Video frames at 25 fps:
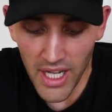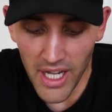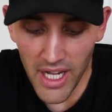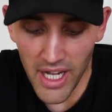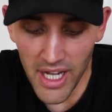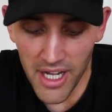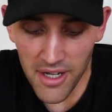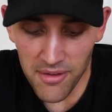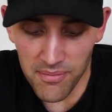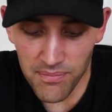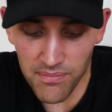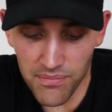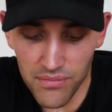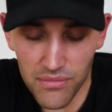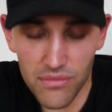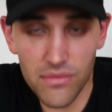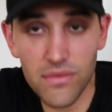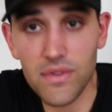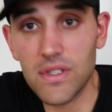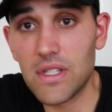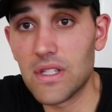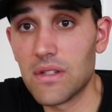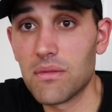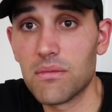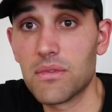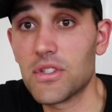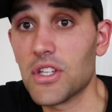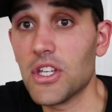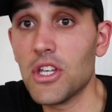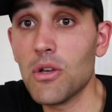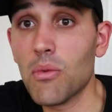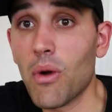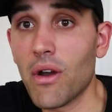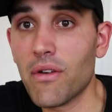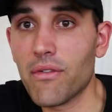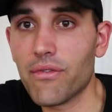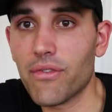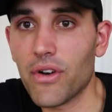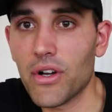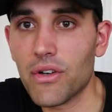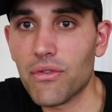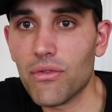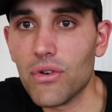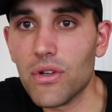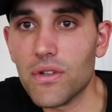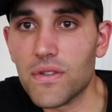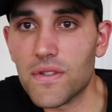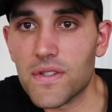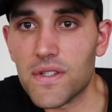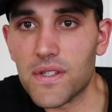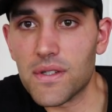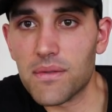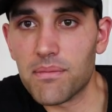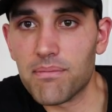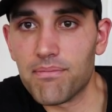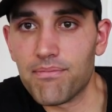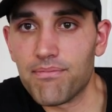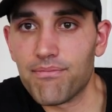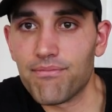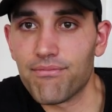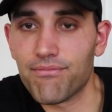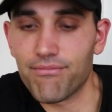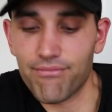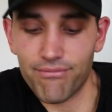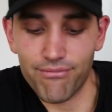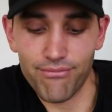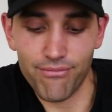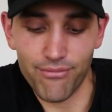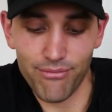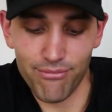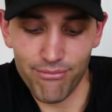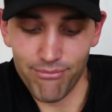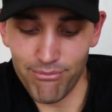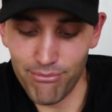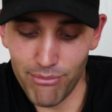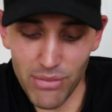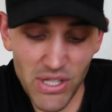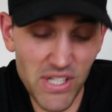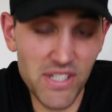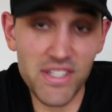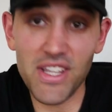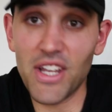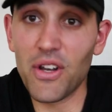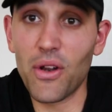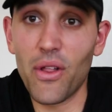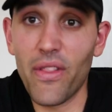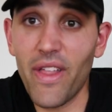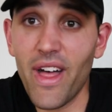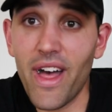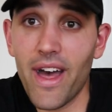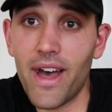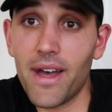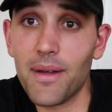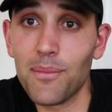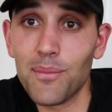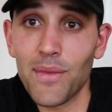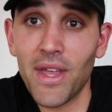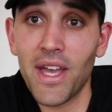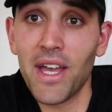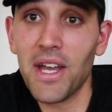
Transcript: So you won't find roots because they're not there.